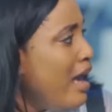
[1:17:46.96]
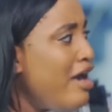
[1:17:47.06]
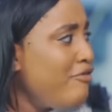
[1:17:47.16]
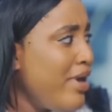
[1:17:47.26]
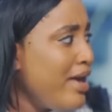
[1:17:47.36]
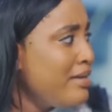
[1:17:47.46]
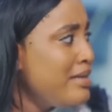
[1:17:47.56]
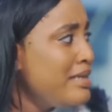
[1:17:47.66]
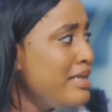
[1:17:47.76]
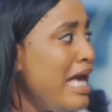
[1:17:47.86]
Efe,
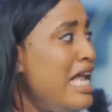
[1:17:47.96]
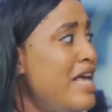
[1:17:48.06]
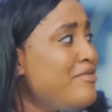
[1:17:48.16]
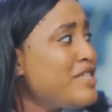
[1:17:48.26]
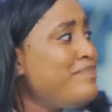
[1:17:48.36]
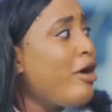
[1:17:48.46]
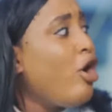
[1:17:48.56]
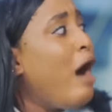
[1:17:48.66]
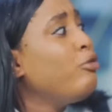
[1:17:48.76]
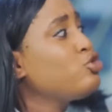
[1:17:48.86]
leave this back or
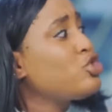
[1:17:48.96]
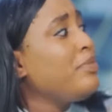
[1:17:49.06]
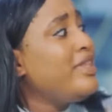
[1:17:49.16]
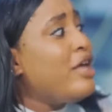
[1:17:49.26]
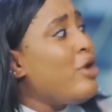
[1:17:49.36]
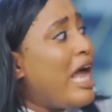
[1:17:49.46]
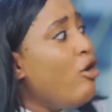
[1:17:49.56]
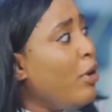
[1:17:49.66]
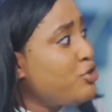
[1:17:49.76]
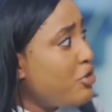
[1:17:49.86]
I will do something that you and I
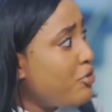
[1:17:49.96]
will both